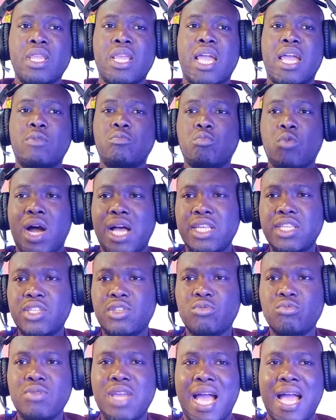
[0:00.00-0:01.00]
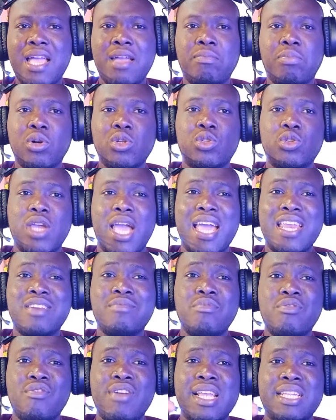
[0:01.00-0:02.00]
And once we are able to
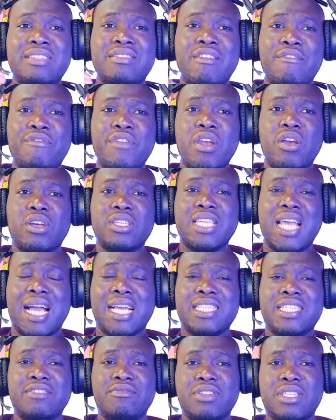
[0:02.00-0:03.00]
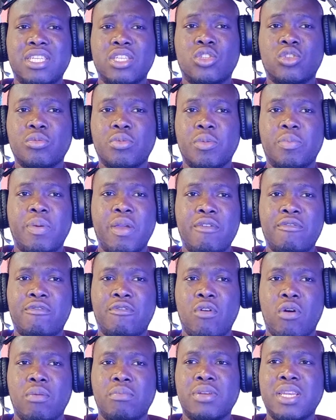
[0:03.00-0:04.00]
enumerate the various activities to be
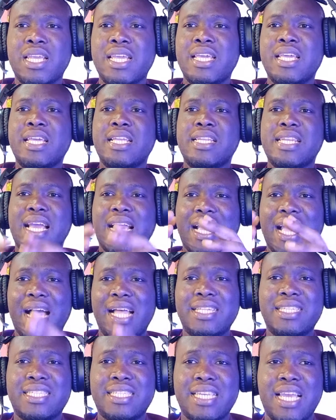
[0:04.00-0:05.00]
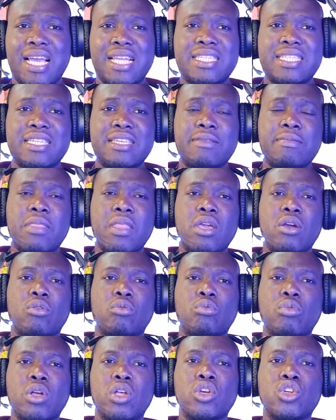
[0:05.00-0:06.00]
performed, the Gantt chart
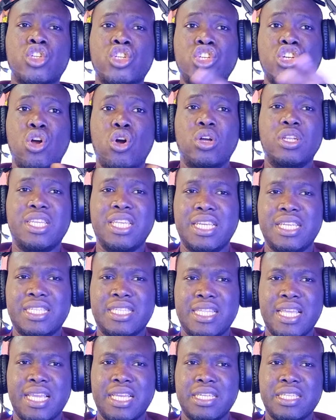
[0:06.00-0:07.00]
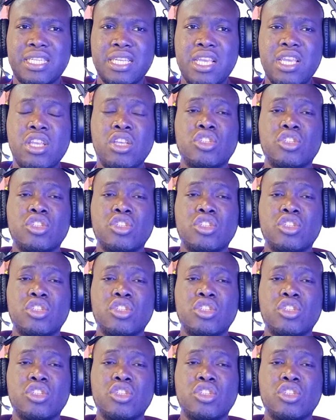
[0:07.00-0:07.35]
will show these things.